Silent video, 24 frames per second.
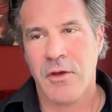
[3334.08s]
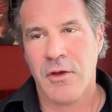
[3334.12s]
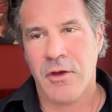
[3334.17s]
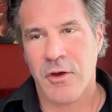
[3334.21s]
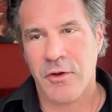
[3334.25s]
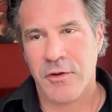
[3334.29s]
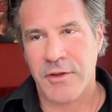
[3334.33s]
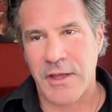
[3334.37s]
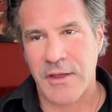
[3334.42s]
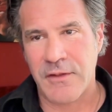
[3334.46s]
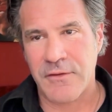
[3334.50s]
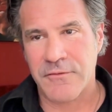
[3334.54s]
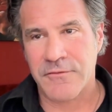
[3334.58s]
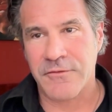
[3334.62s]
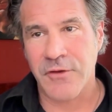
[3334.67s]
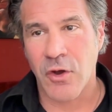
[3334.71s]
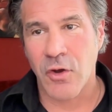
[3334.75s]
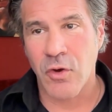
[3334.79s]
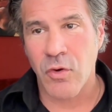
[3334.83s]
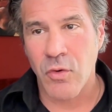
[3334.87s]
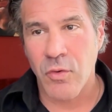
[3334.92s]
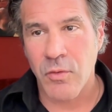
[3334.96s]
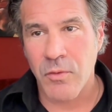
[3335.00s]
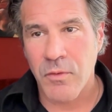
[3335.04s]
Okay,
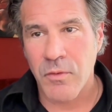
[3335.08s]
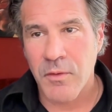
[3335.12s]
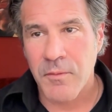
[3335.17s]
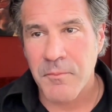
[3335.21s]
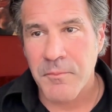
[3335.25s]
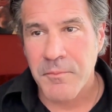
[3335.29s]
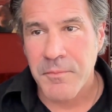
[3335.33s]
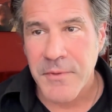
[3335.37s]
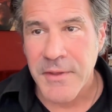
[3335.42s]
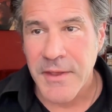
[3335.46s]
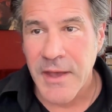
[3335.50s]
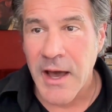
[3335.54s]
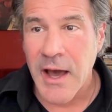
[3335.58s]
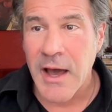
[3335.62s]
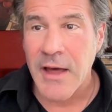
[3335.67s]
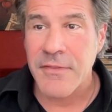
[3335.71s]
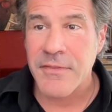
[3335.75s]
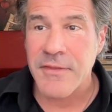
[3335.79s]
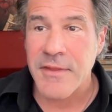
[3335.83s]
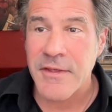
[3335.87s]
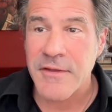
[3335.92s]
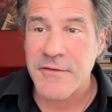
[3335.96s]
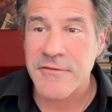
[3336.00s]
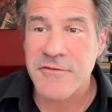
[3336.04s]
so
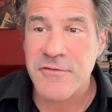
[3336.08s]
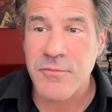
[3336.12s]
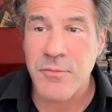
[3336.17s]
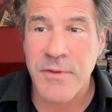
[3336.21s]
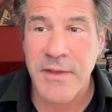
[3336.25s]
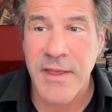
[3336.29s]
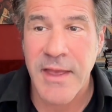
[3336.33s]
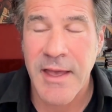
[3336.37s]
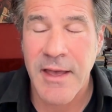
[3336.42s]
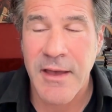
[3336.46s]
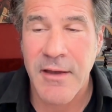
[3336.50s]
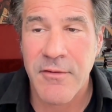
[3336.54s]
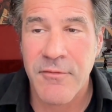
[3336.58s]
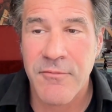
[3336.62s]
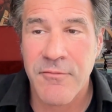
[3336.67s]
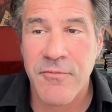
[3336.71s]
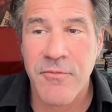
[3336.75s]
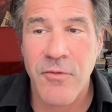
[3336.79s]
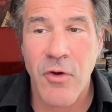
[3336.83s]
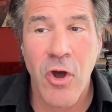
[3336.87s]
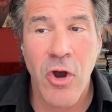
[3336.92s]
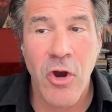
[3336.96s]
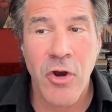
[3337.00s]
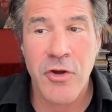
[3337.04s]
beyond this, we have
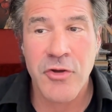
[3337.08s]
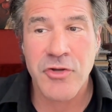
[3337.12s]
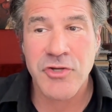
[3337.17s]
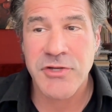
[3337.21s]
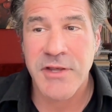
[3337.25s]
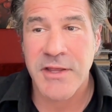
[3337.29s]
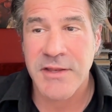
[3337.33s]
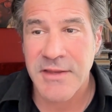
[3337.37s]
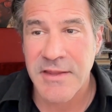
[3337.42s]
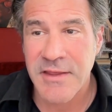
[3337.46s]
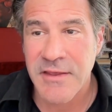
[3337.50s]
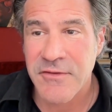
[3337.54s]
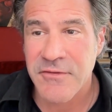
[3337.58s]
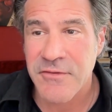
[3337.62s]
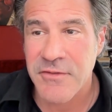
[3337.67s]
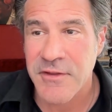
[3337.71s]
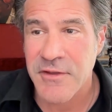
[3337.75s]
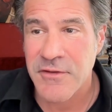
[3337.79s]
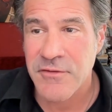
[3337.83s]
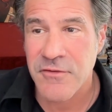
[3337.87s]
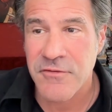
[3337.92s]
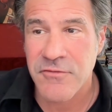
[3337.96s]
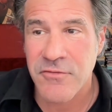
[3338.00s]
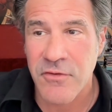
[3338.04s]
orange can
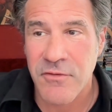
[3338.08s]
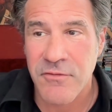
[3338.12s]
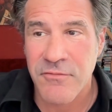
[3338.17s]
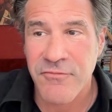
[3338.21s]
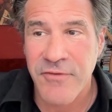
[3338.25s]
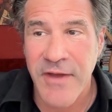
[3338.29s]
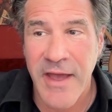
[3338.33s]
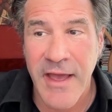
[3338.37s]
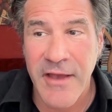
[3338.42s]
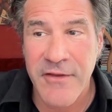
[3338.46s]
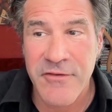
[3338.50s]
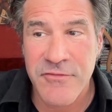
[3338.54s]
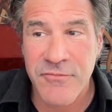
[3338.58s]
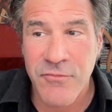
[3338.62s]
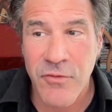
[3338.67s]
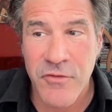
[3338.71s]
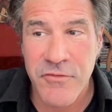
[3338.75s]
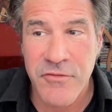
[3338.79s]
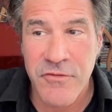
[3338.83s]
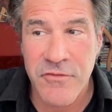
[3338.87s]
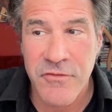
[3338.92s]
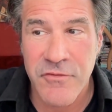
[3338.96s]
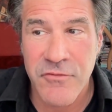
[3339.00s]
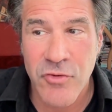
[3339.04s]
easily discern facts
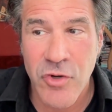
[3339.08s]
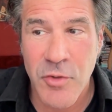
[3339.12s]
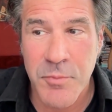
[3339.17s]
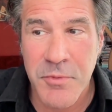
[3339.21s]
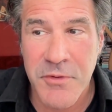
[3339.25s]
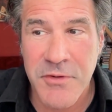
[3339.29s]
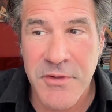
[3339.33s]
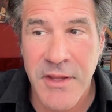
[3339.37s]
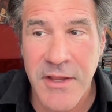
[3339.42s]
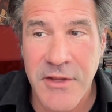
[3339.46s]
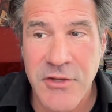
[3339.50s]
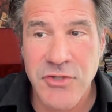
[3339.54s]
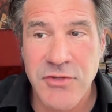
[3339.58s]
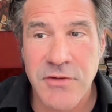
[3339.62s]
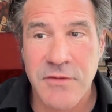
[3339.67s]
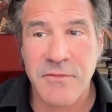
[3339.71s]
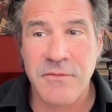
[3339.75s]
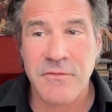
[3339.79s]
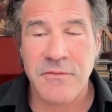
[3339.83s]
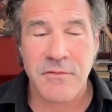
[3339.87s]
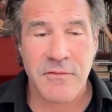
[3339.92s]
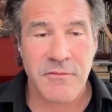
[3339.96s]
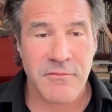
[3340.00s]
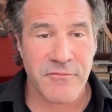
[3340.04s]
versus
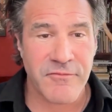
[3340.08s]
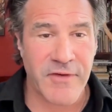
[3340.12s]
interpretations,